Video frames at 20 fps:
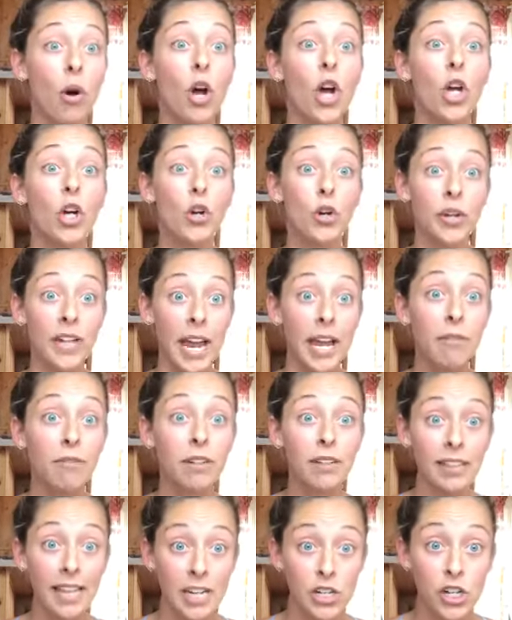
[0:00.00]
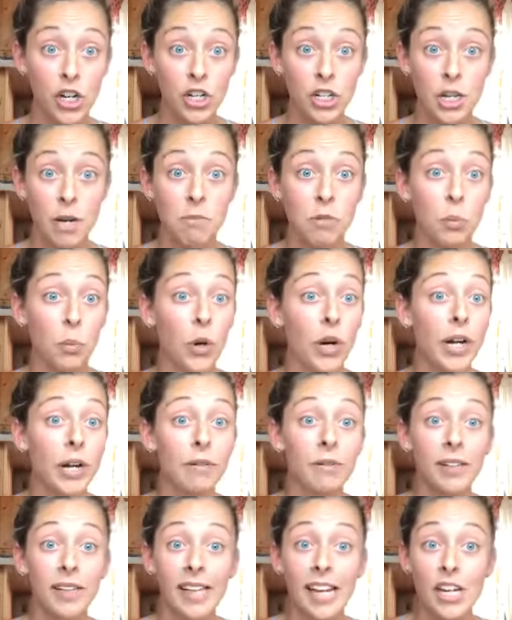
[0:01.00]
create relationships. We're in
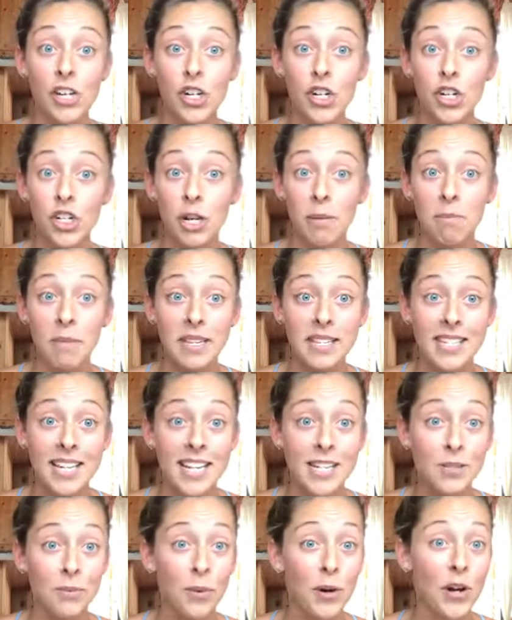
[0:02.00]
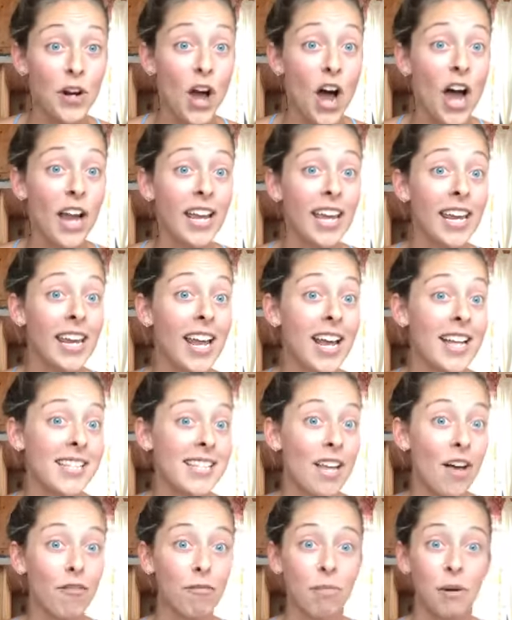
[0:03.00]
a relationship business. We're not in a
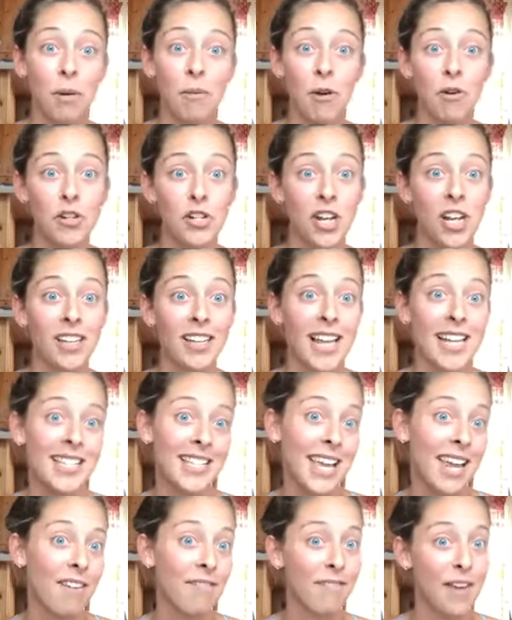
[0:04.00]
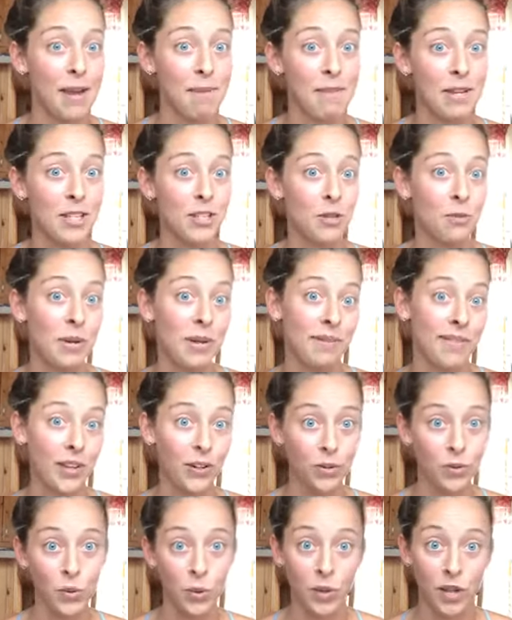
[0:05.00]
self-promotion, let's get famous so we
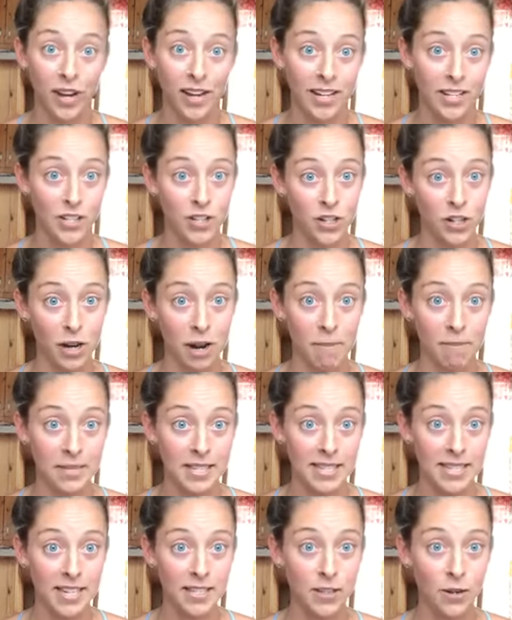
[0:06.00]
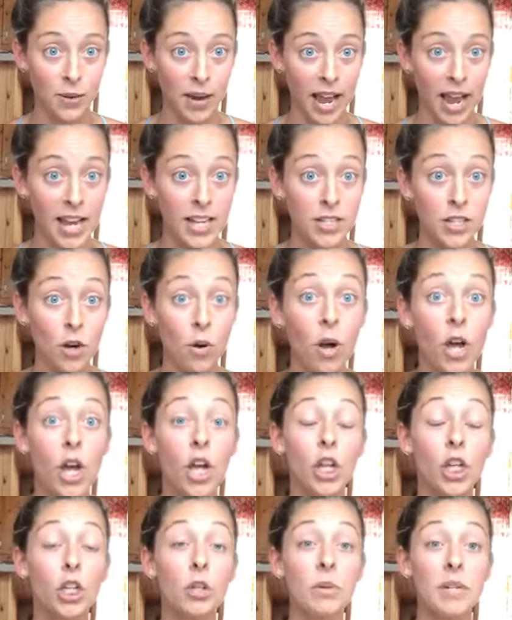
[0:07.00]
feel cool on Instagram business, okay? So
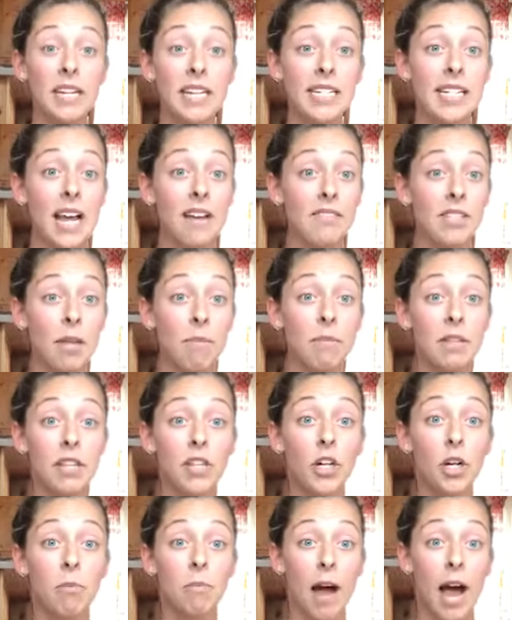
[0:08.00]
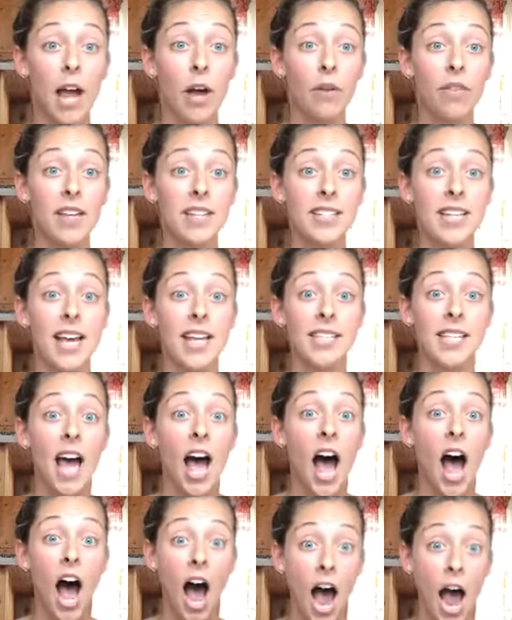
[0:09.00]
you need to have something in your bio that says,
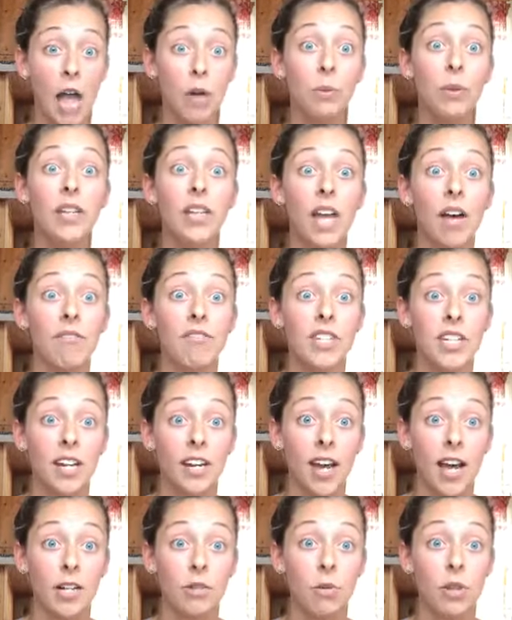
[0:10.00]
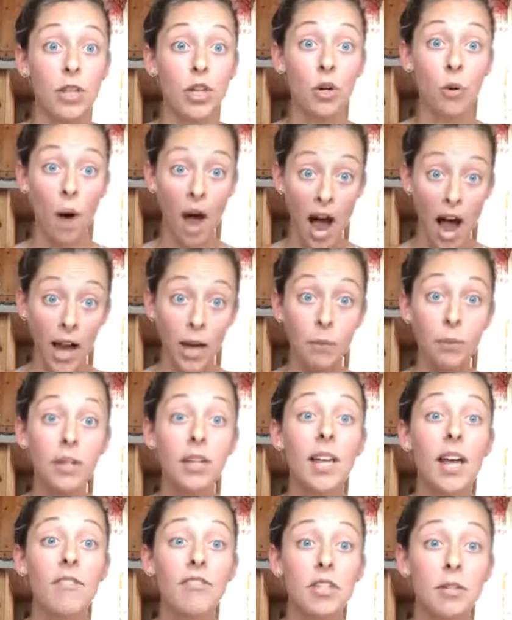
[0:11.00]
I would love to connect with you. I
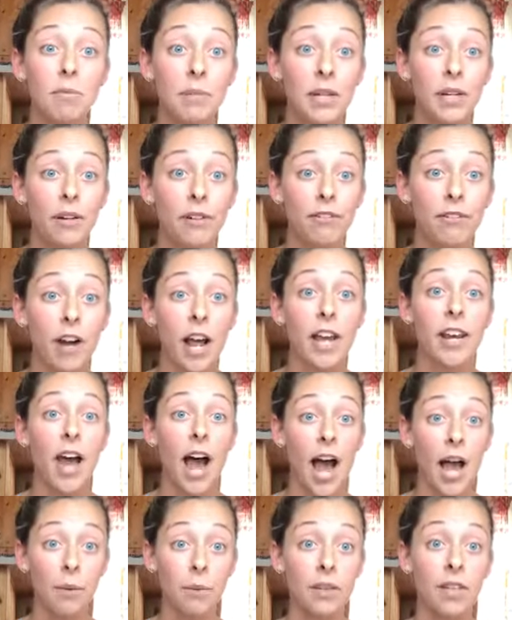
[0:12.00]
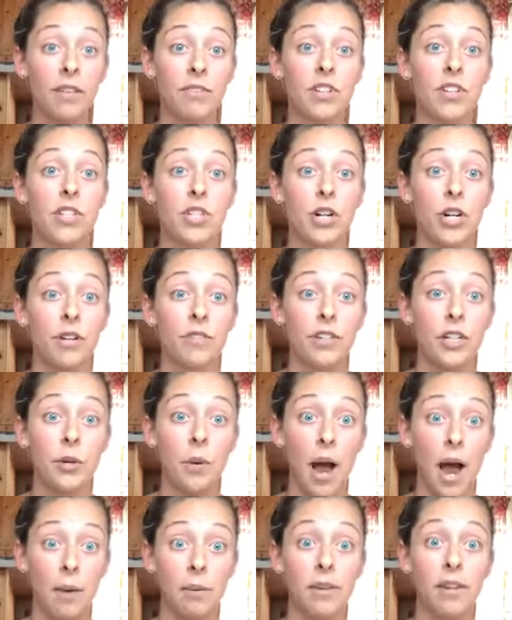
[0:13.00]
would love to be your friend. I would love to serve
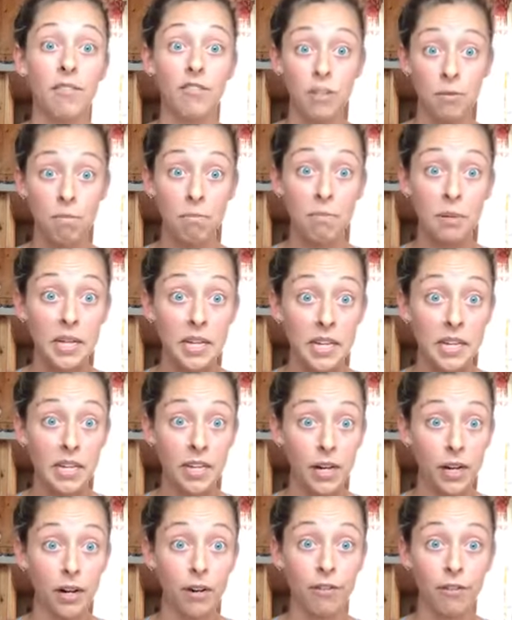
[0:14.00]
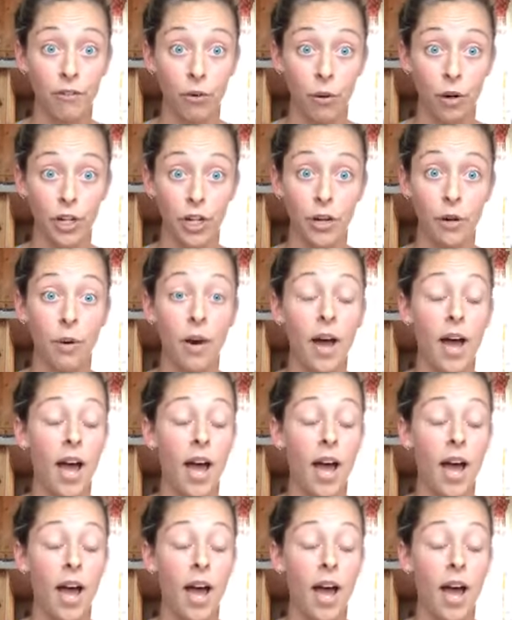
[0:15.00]
you. I would love to be here for you.